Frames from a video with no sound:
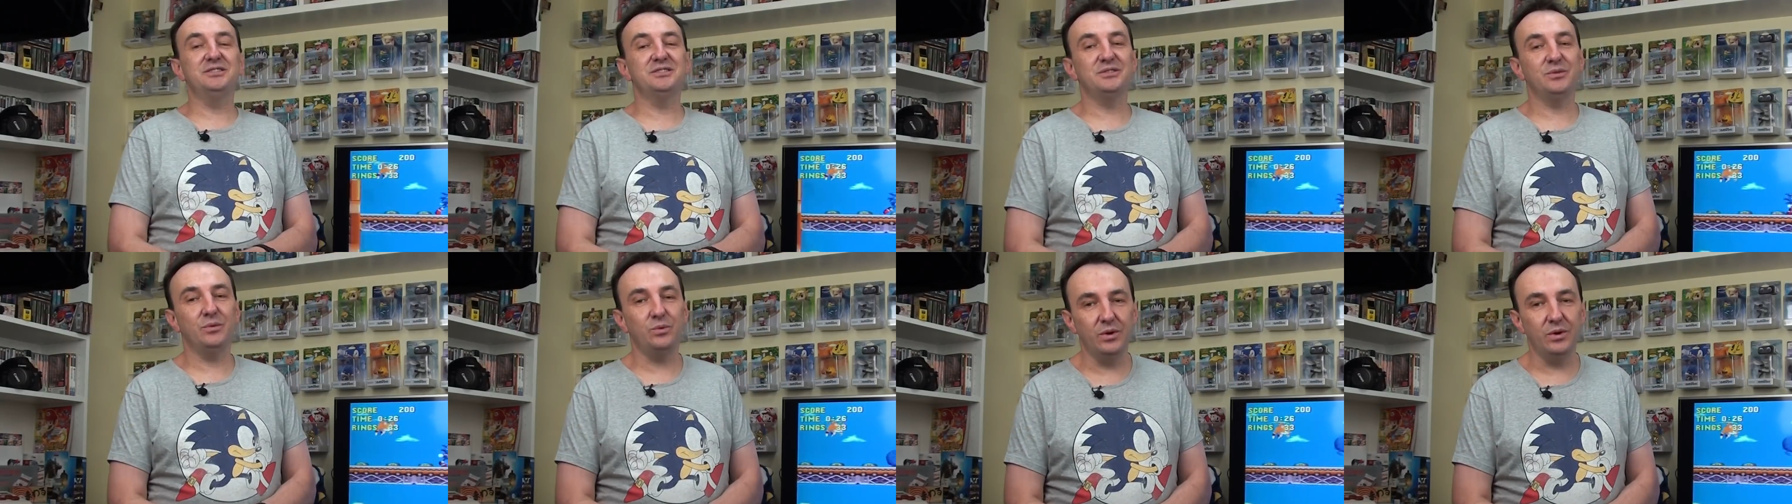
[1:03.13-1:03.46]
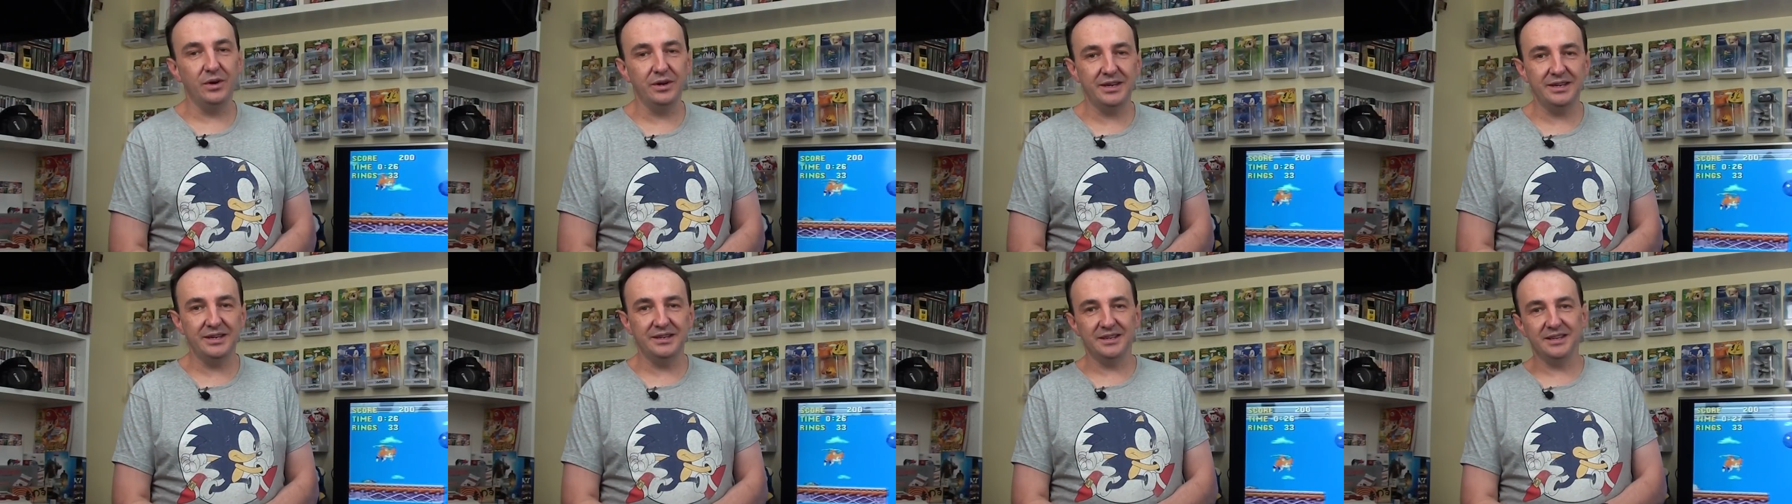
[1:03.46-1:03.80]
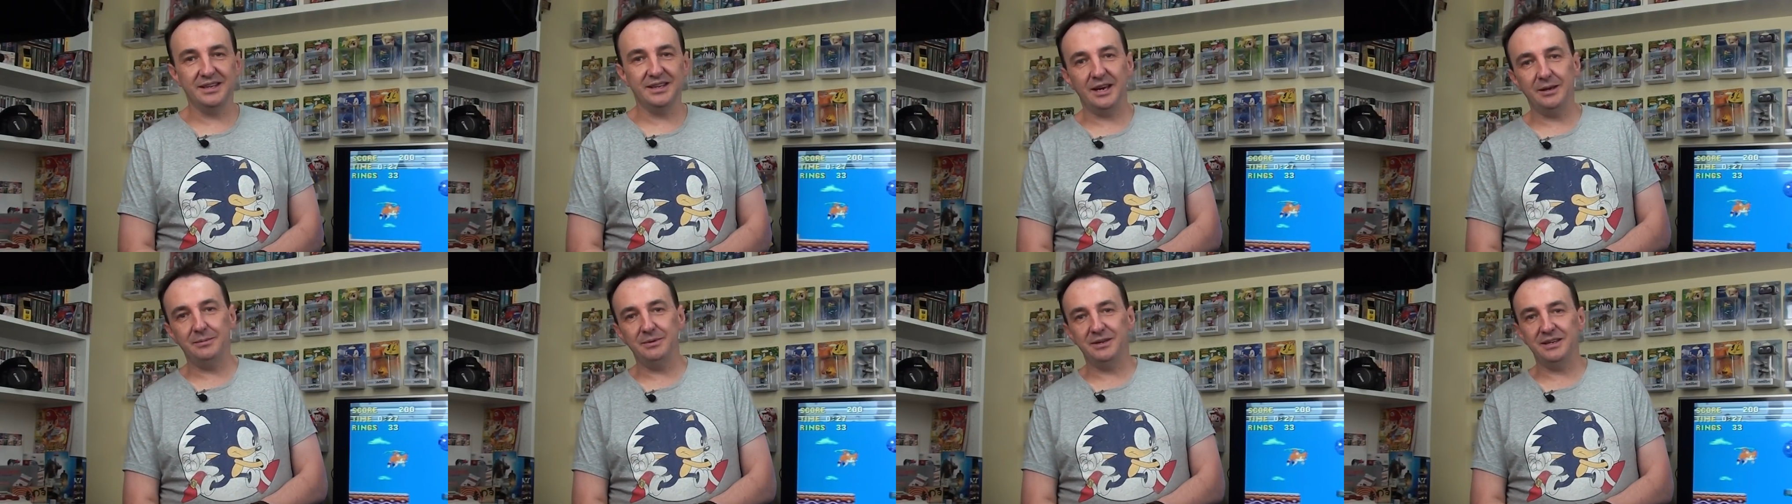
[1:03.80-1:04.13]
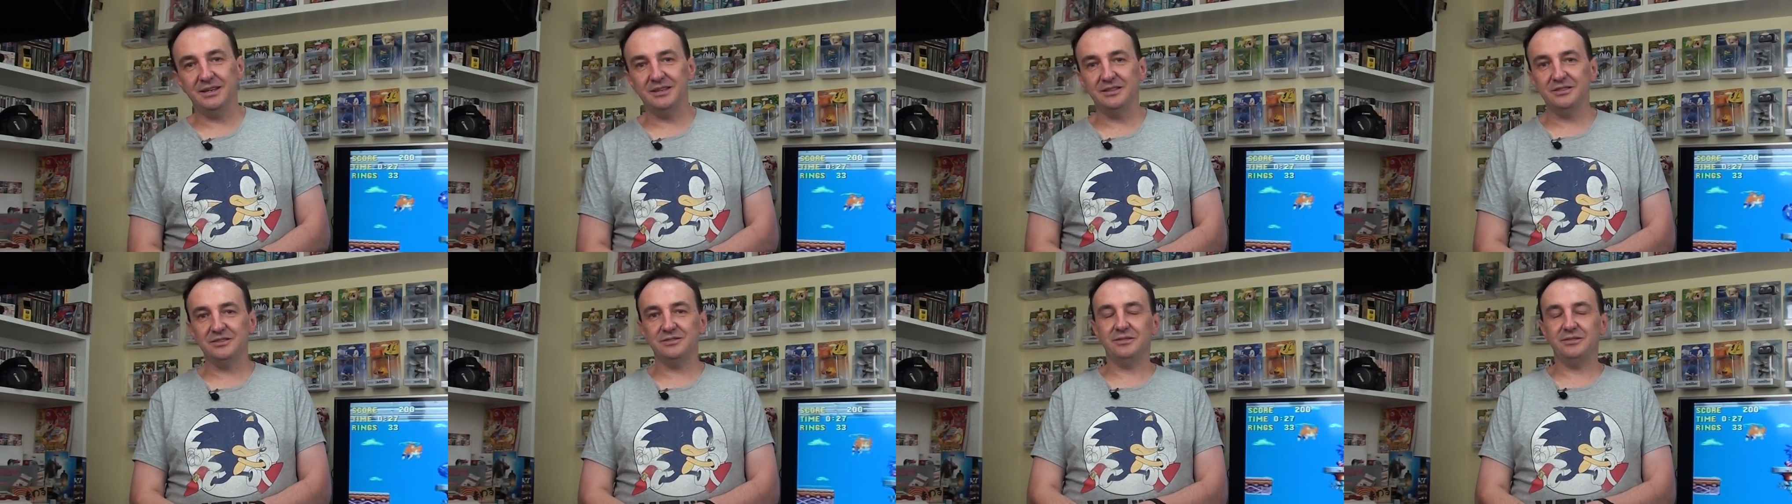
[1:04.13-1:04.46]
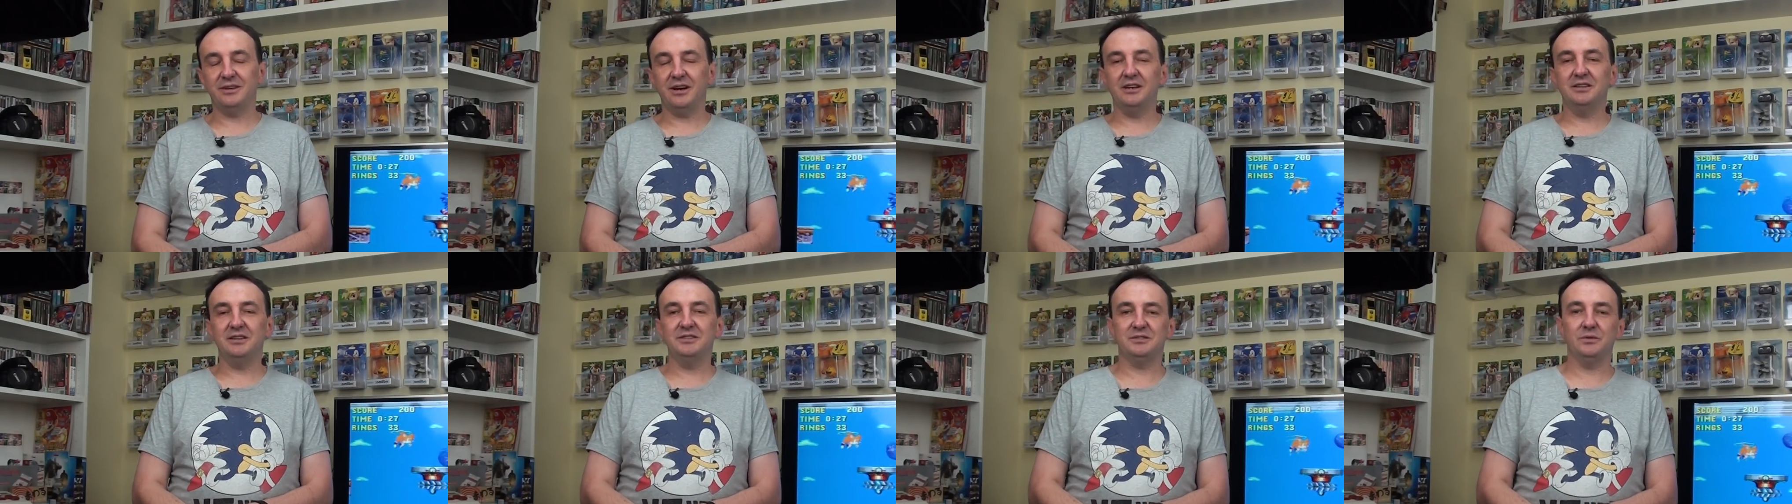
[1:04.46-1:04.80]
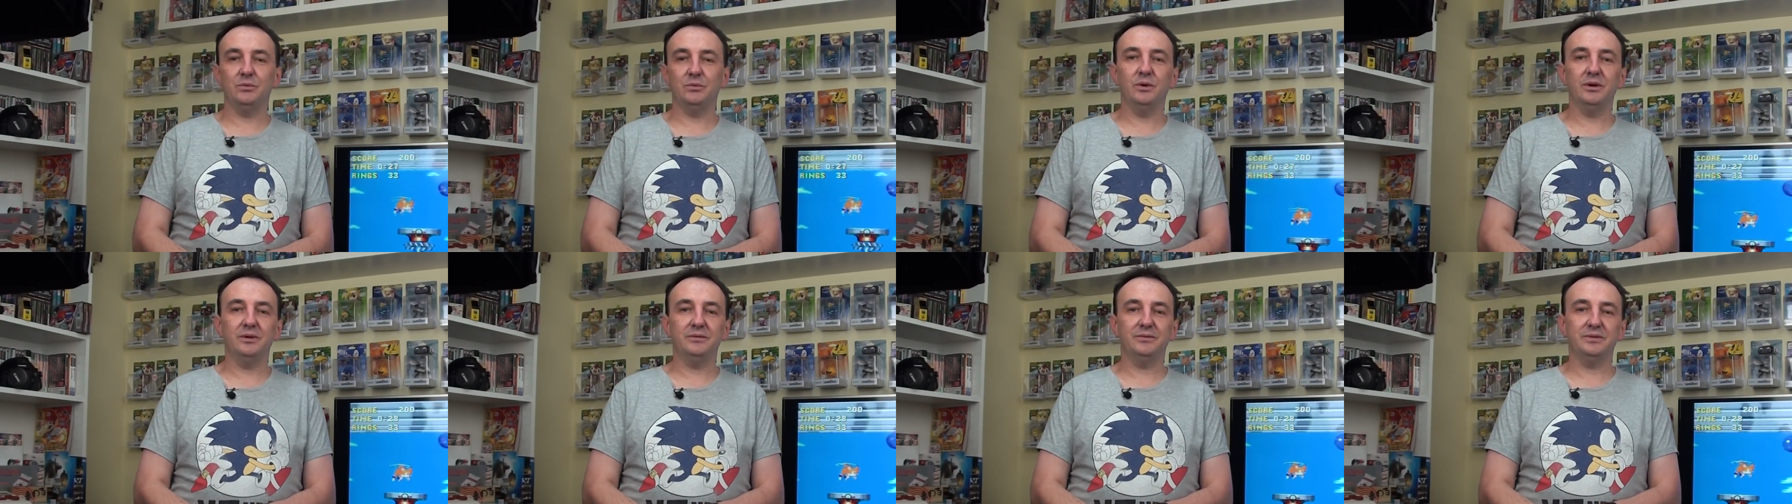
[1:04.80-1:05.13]
to work in the gaming industry. I used to
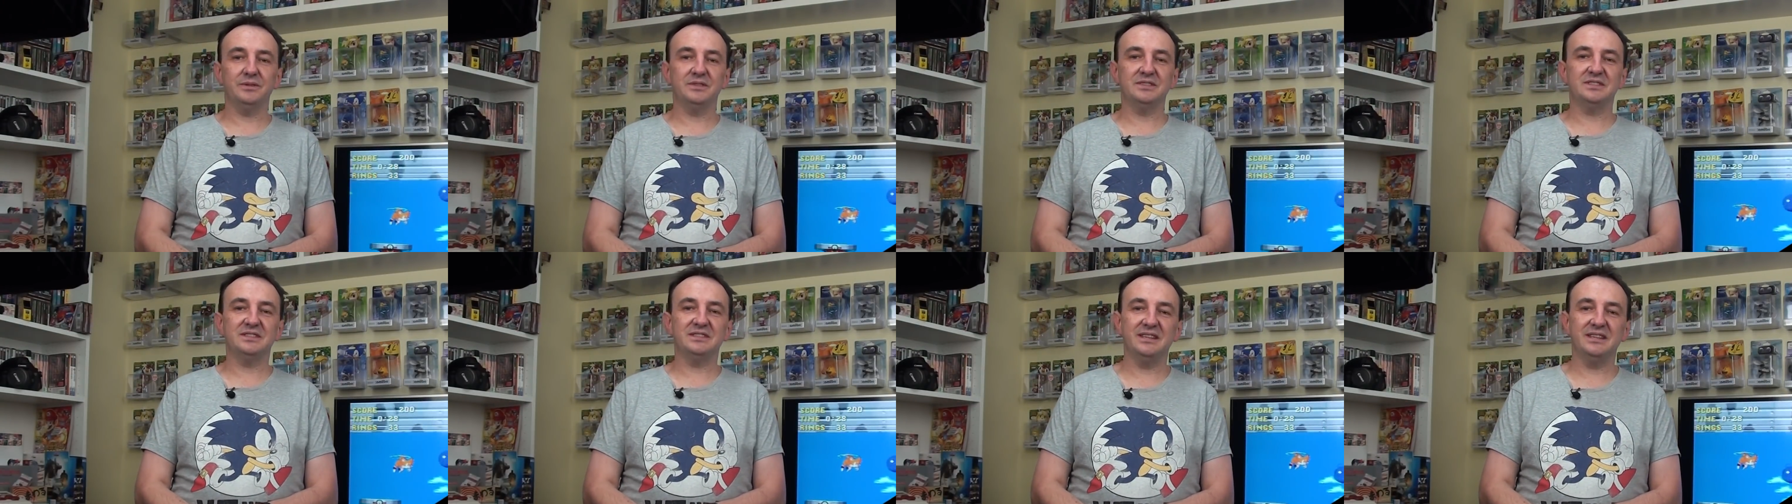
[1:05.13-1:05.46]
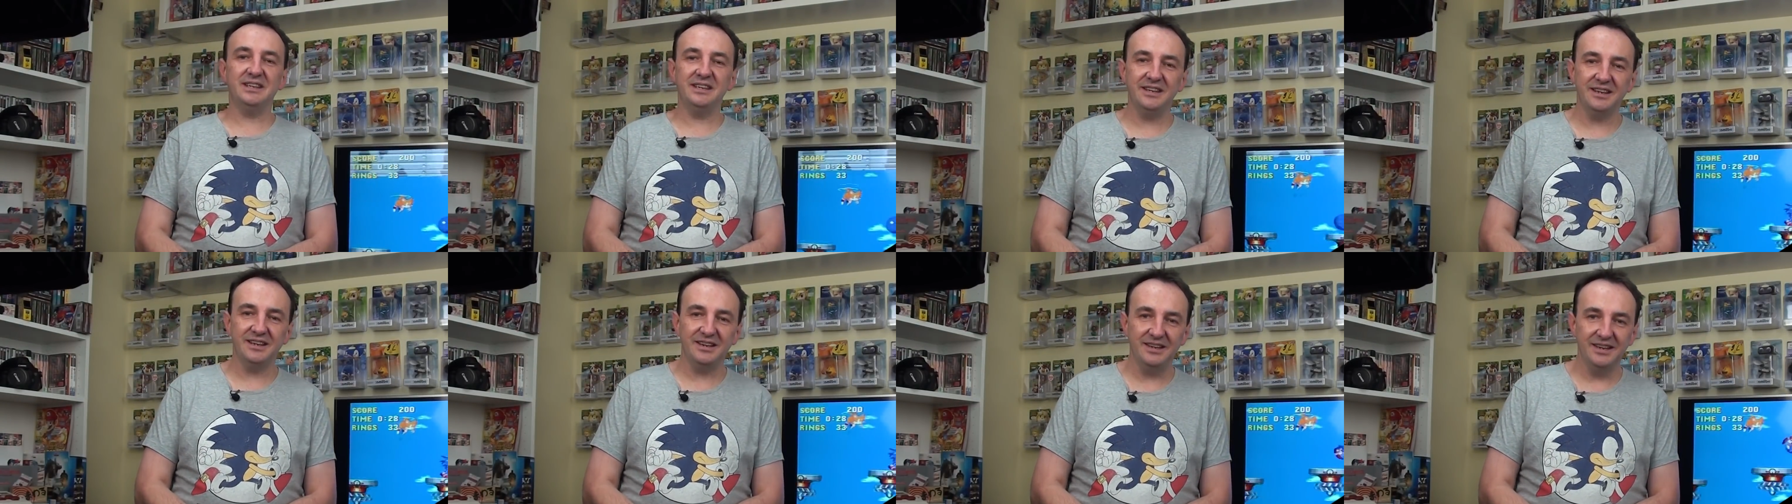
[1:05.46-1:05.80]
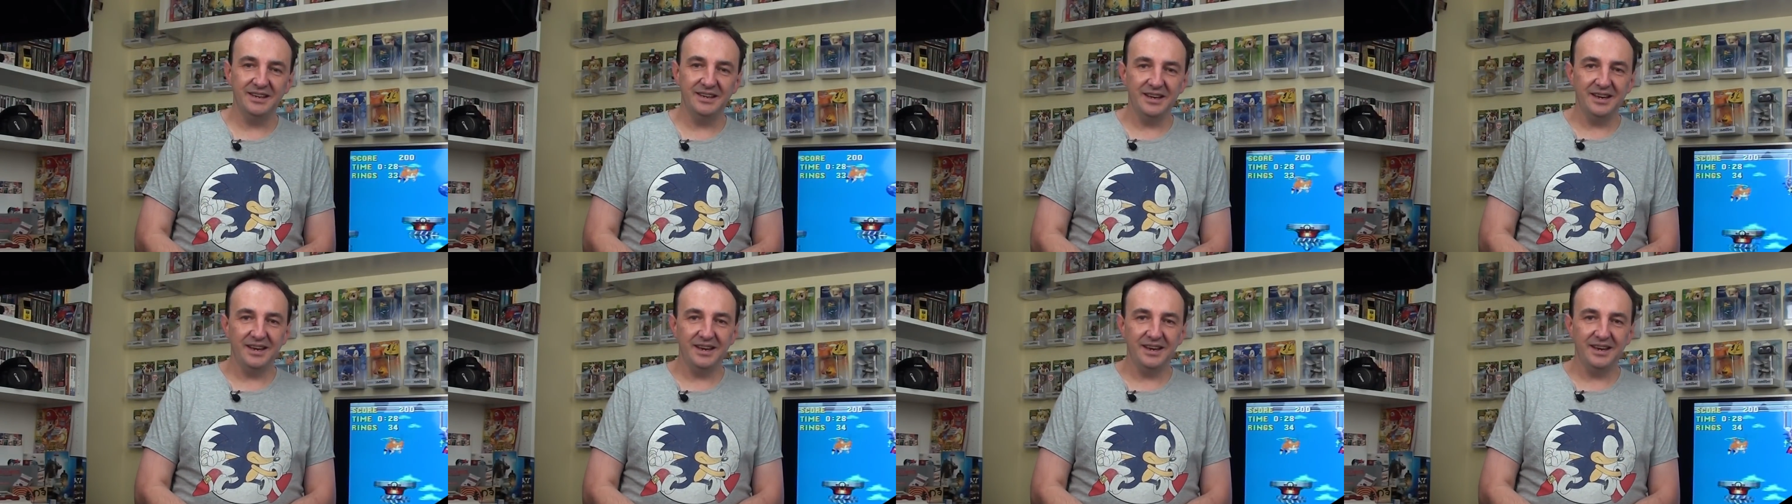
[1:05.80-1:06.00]
work for Sega,